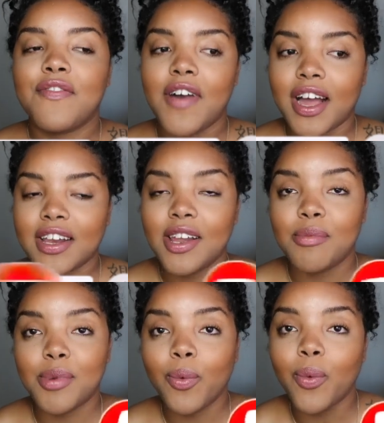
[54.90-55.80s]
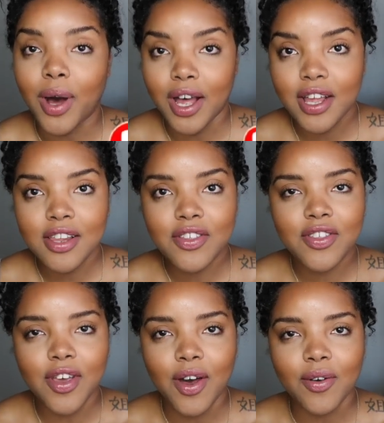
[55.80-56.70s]
fact number one.
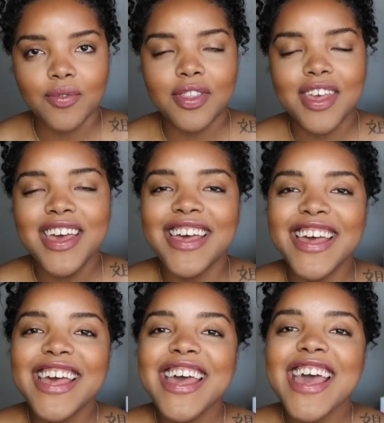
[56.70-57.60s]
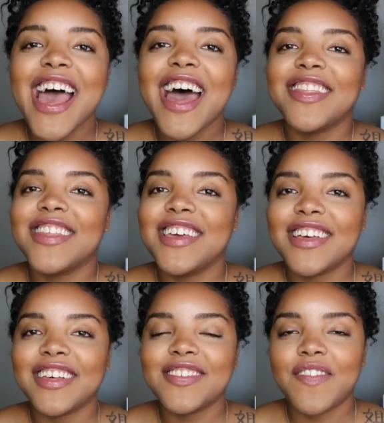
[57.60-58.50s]
So
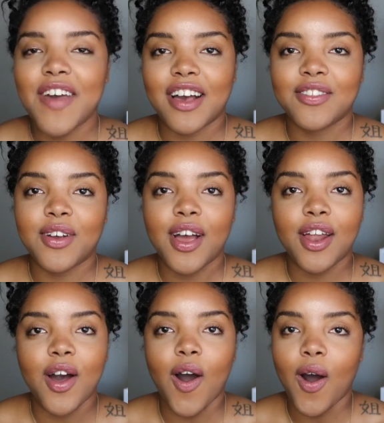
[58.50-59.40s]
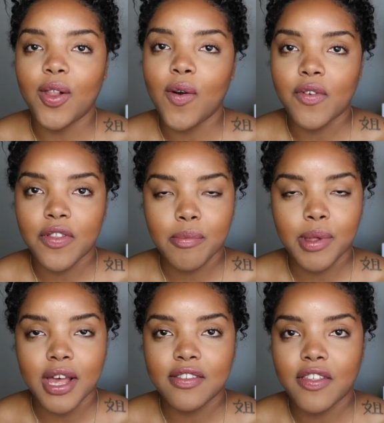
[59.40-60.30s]
these facts are kind of all over the
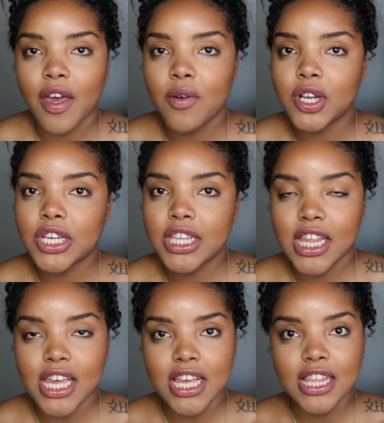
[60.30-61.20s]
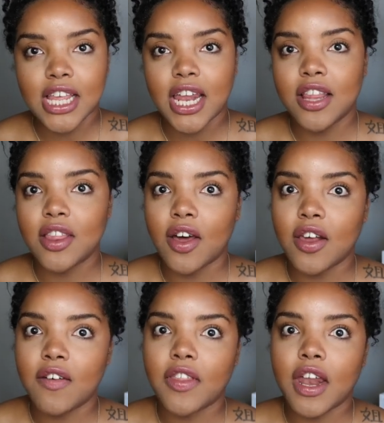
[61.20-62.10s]
place, and they were just things that I thought
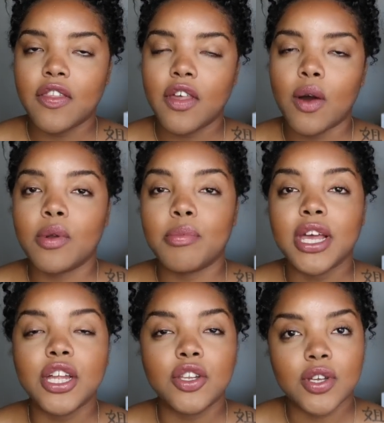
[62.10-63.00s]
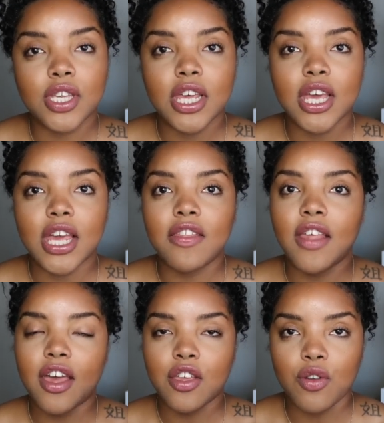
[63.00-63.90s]
of that I thought would be interesting and that